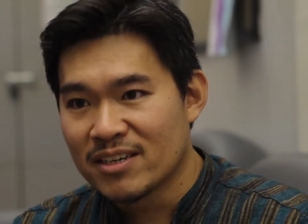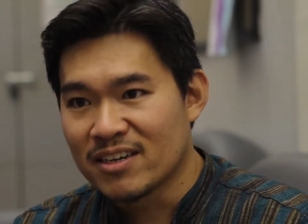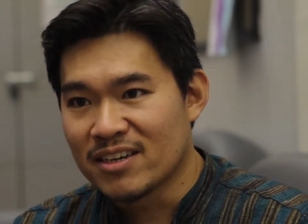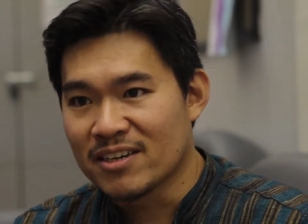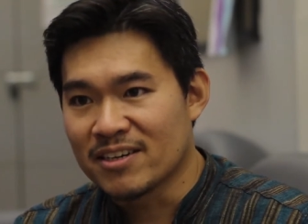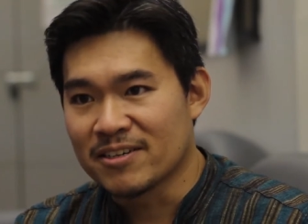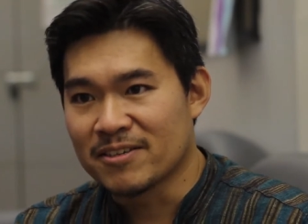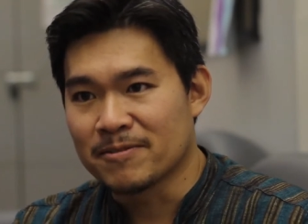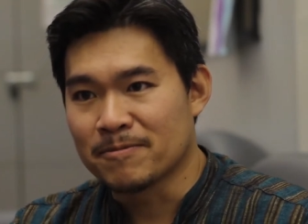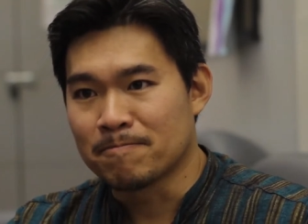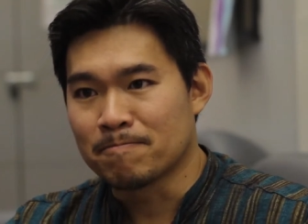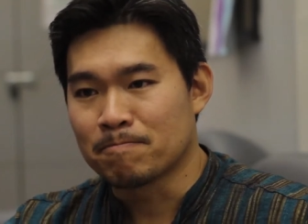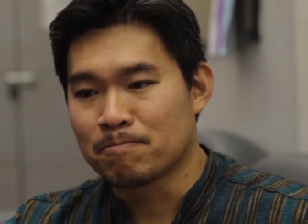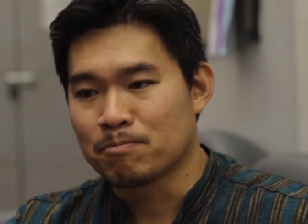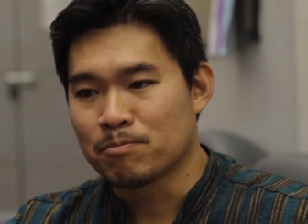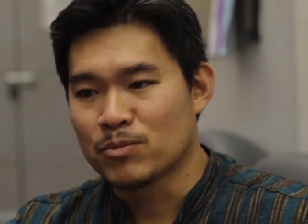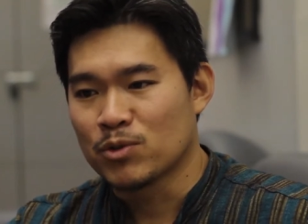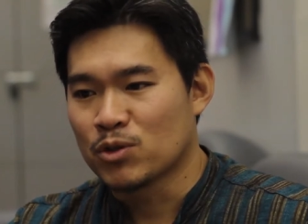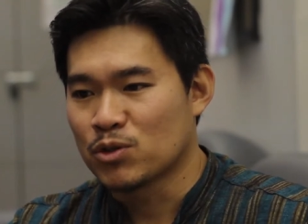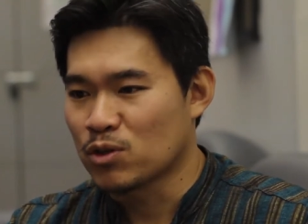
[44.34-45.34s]
um,
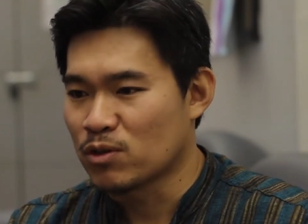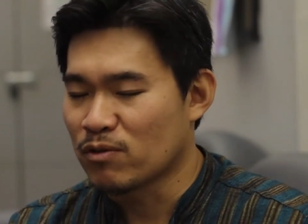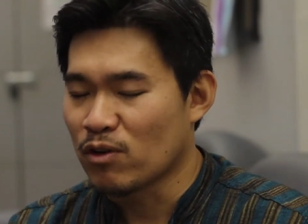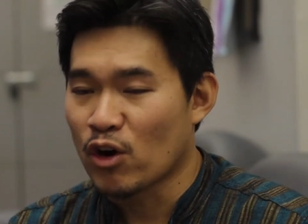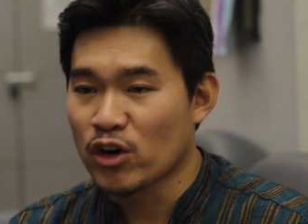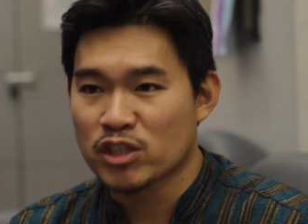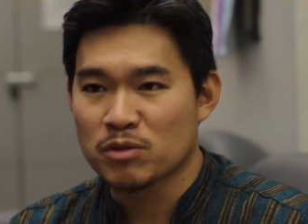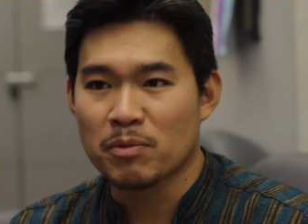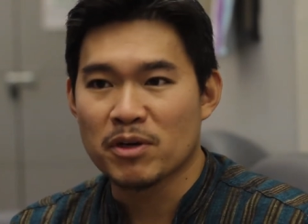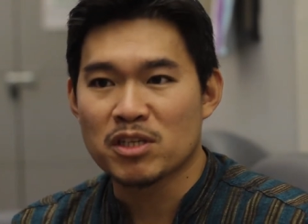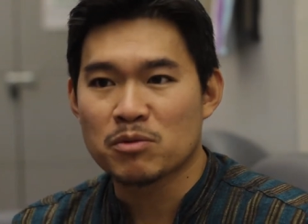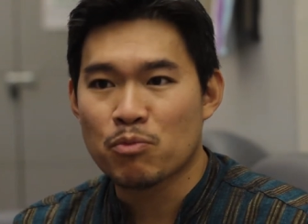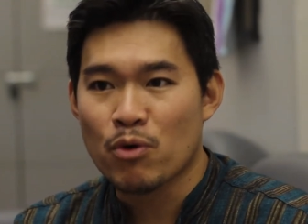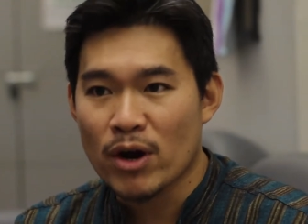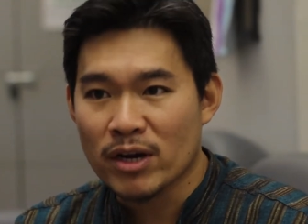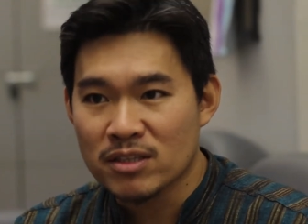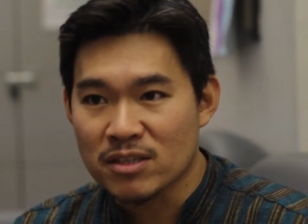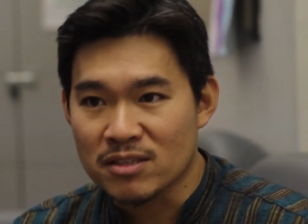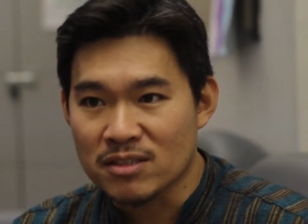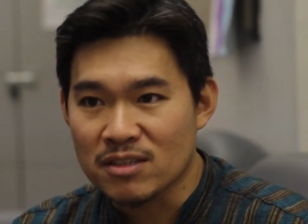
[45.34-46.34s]
sort of arts based
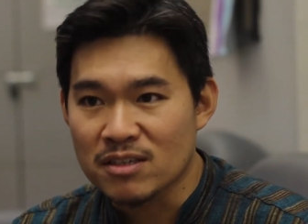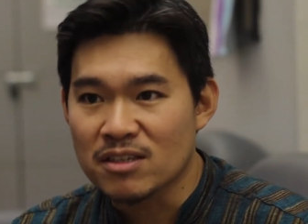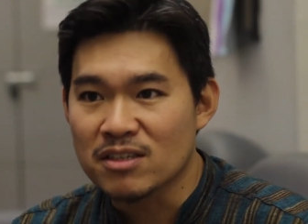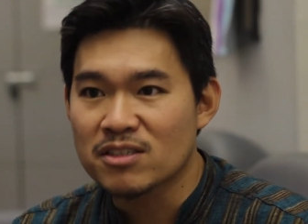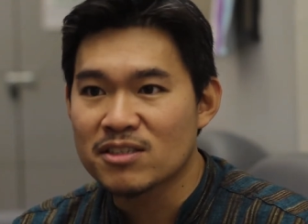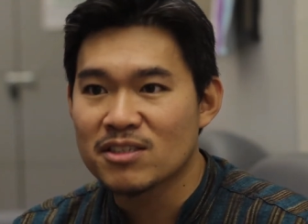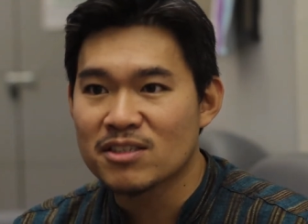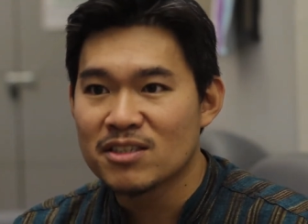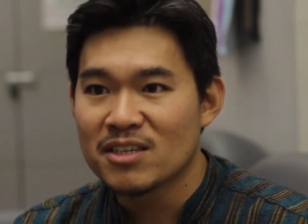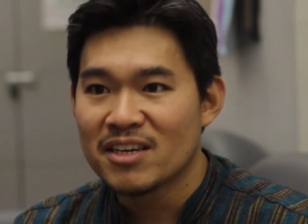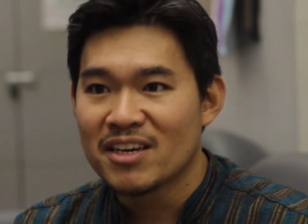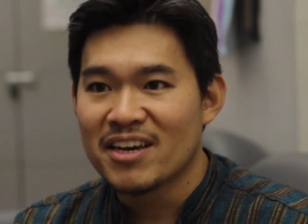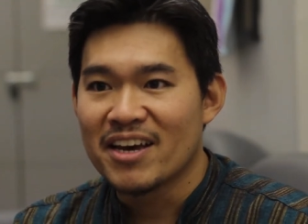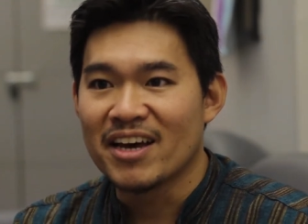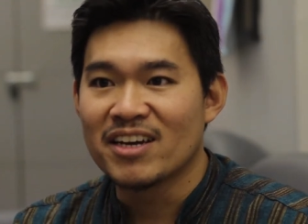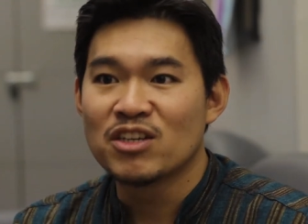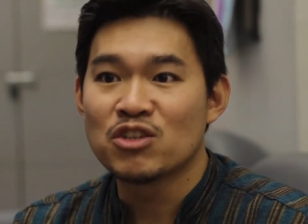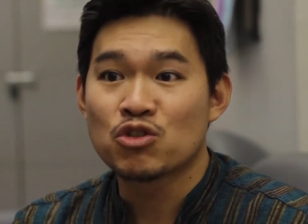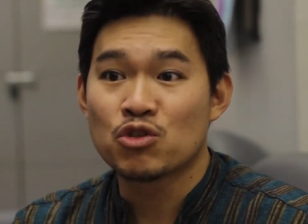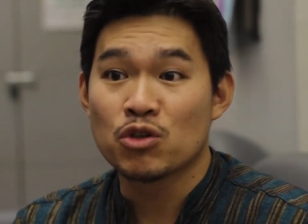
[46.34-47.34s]
practices
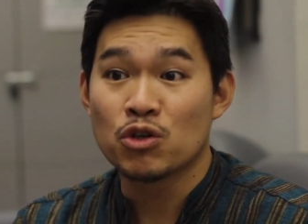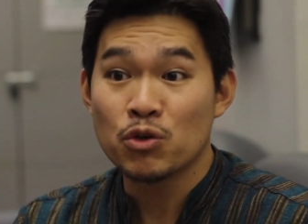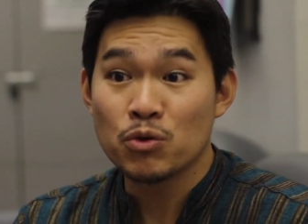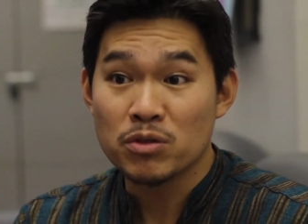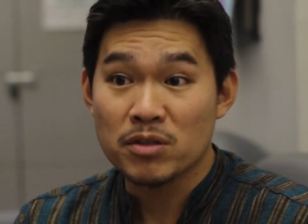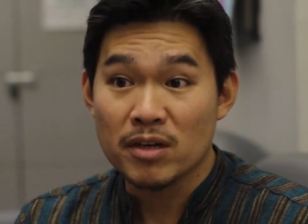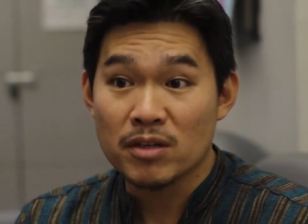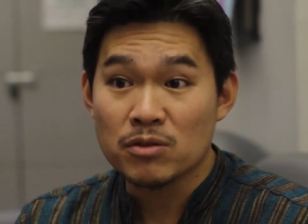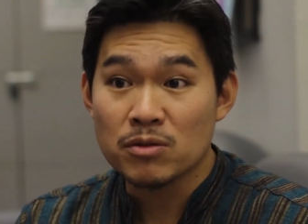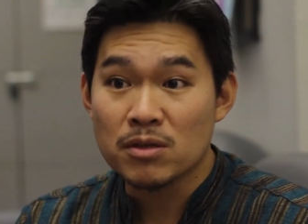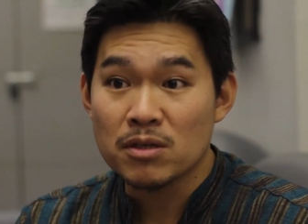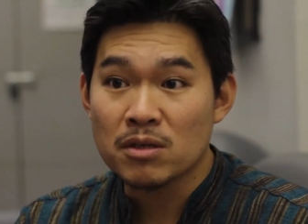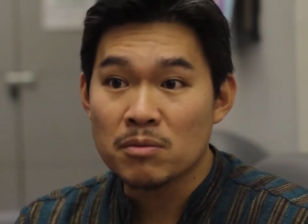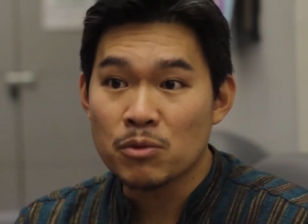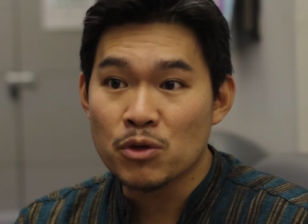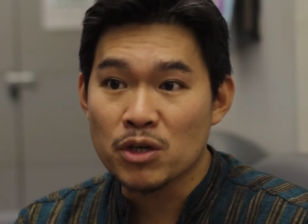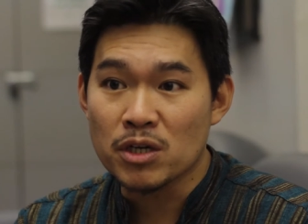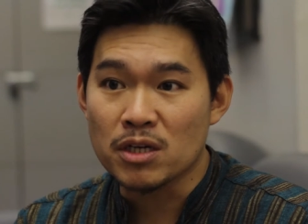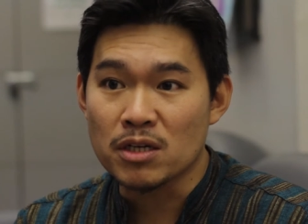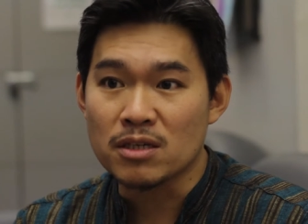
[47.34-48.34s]
and introduce that to the
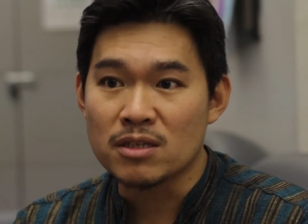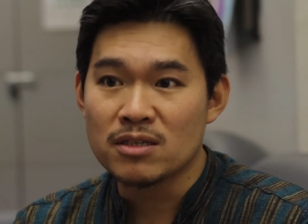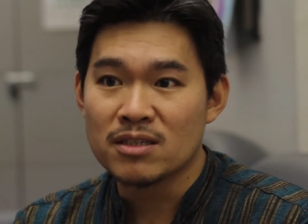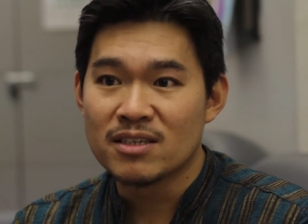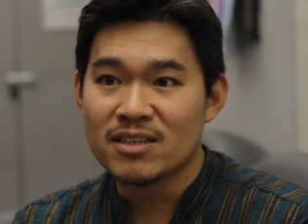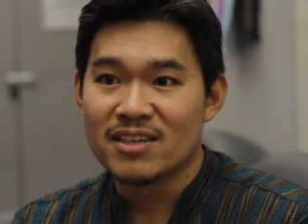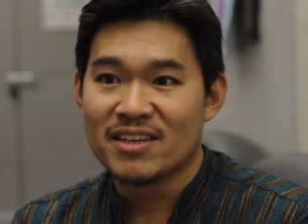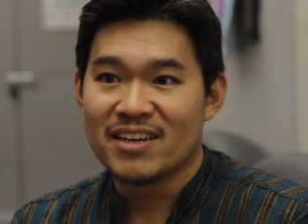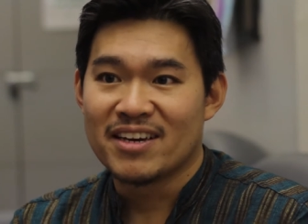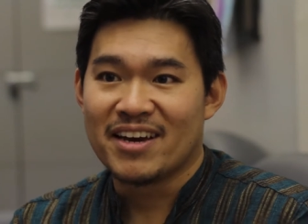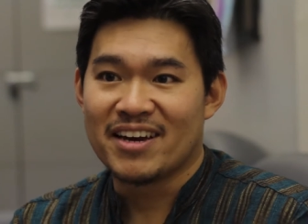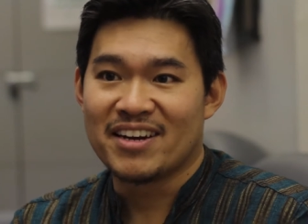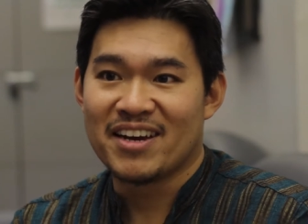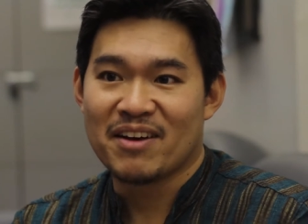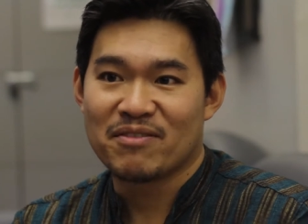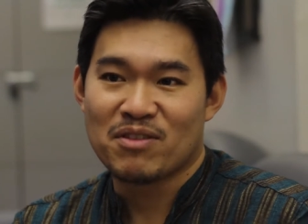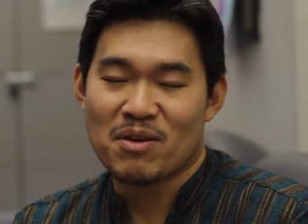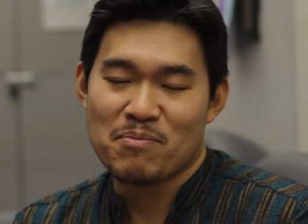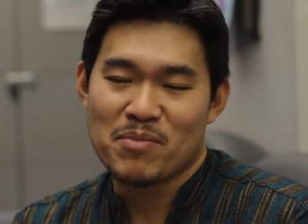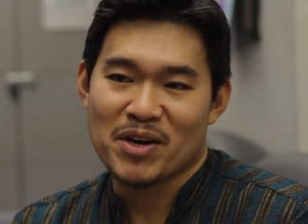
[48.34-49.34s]
community and
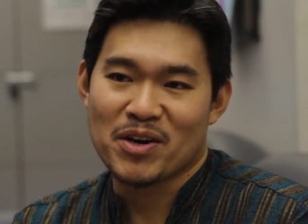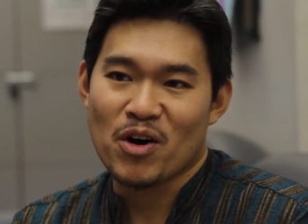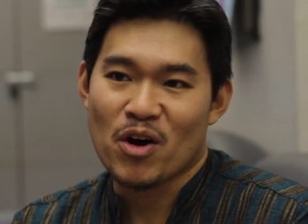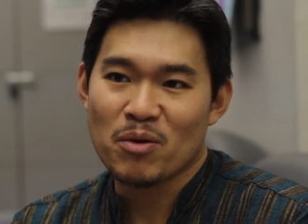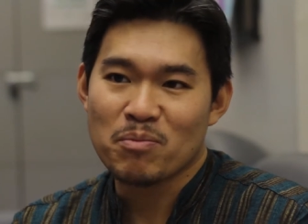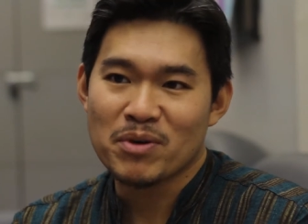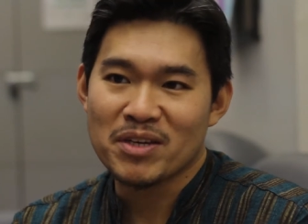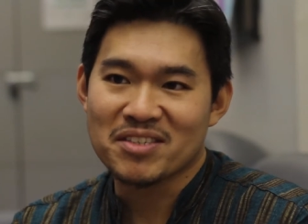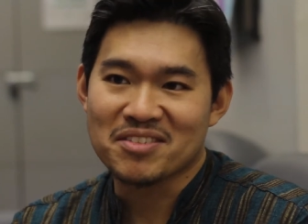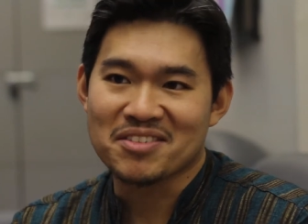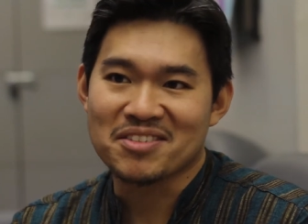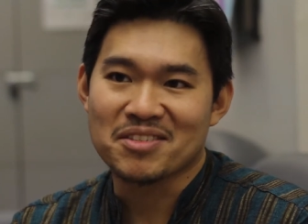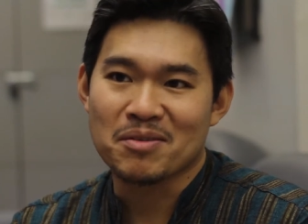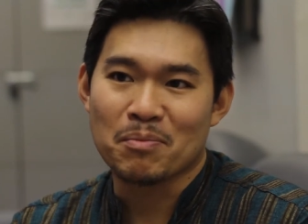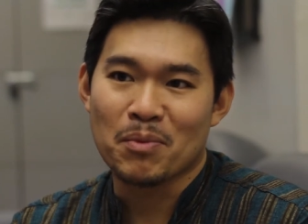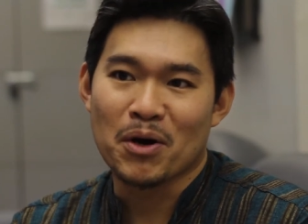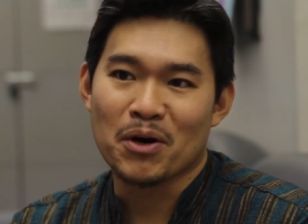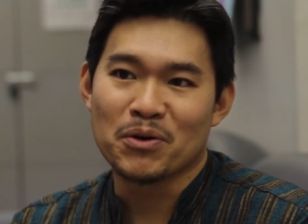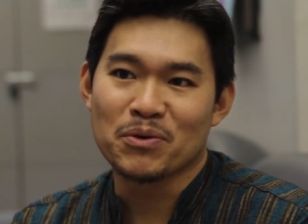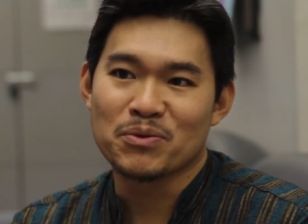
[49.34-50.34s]
have them make art pieces
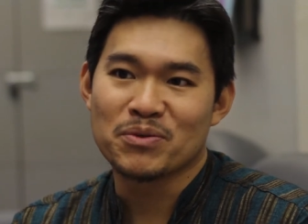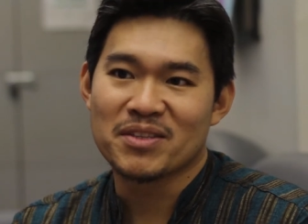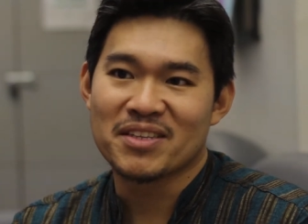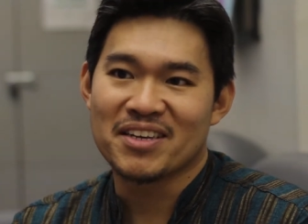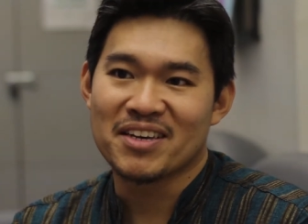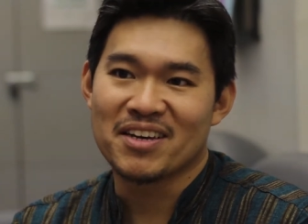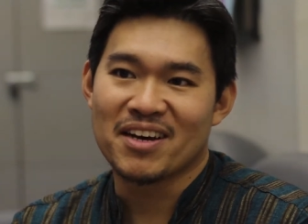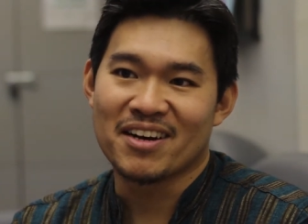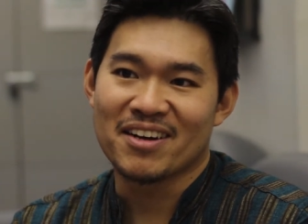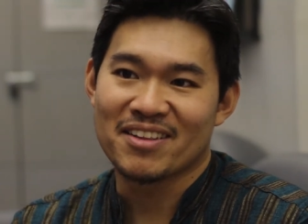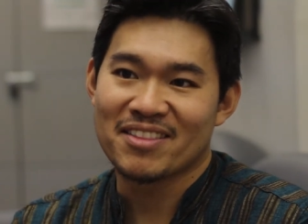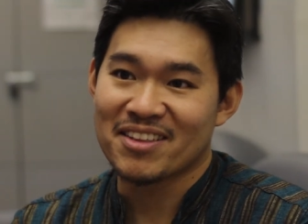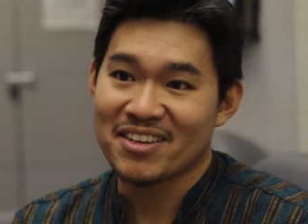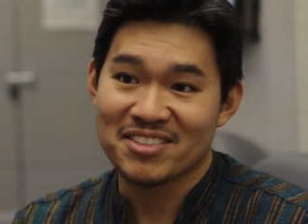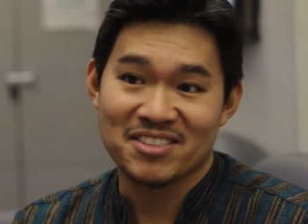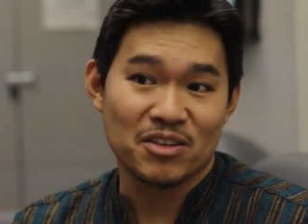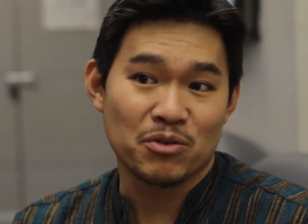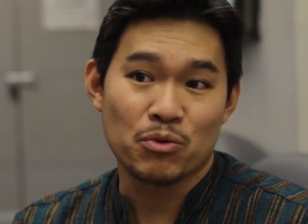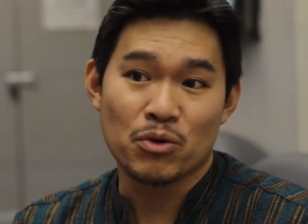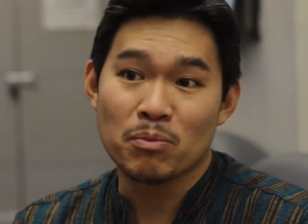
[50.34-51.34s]
about uh,
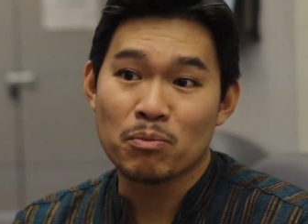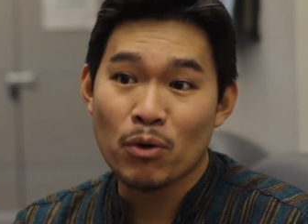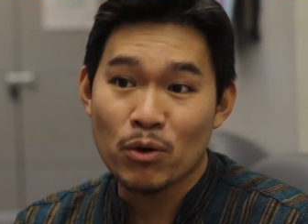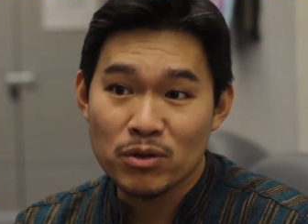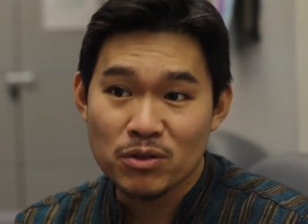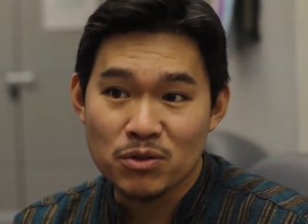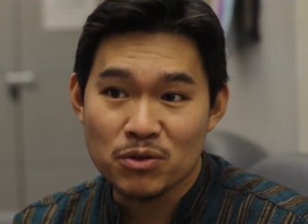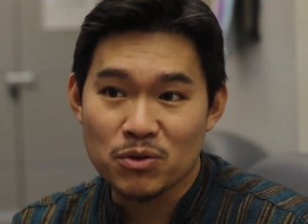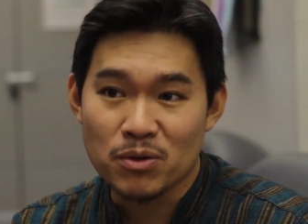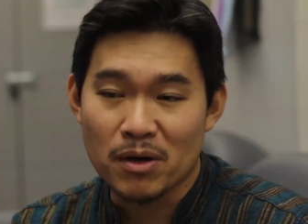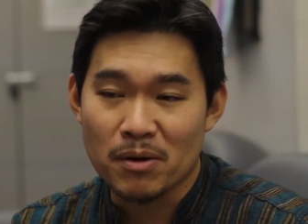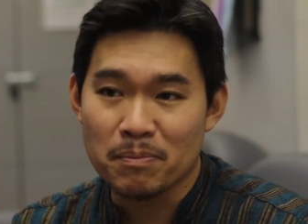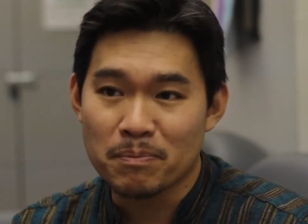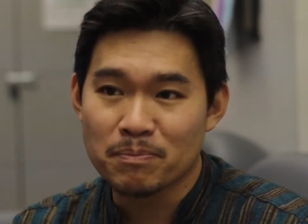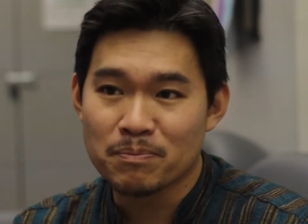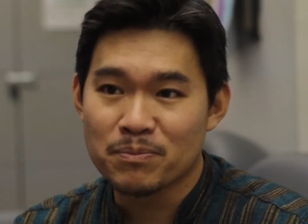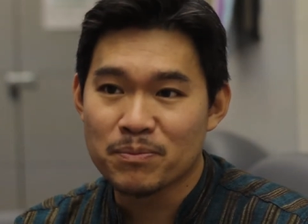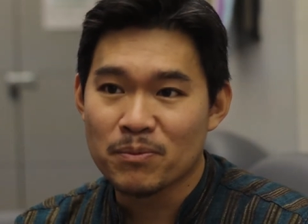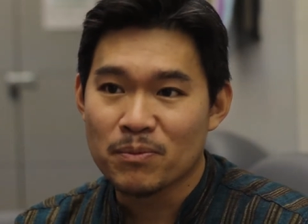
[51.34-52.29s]
things that were important to them?